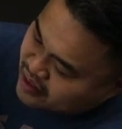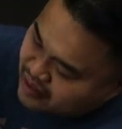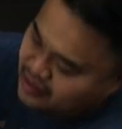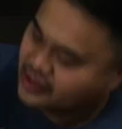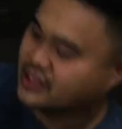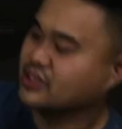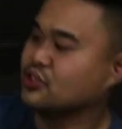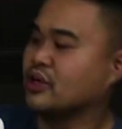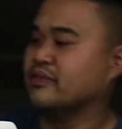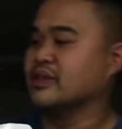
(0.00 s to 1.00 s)
here, and it says
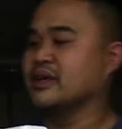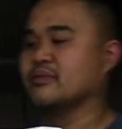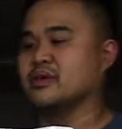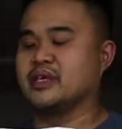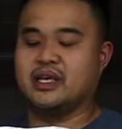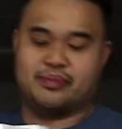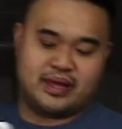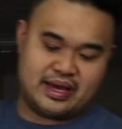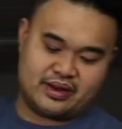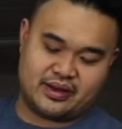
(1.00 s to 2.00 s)
Shovel Knight. We'll keep
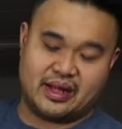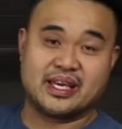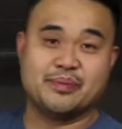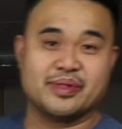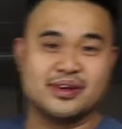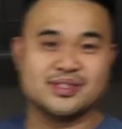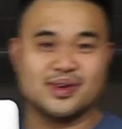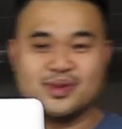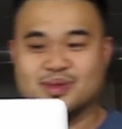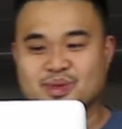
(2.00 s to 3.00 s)
that. I'll, I'll keep it there
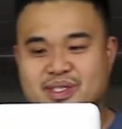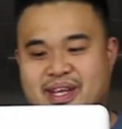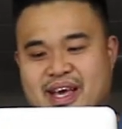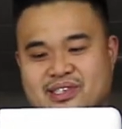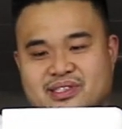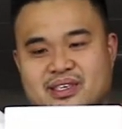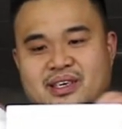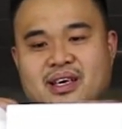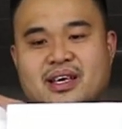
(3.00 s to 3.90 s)
so I don't lose it actually.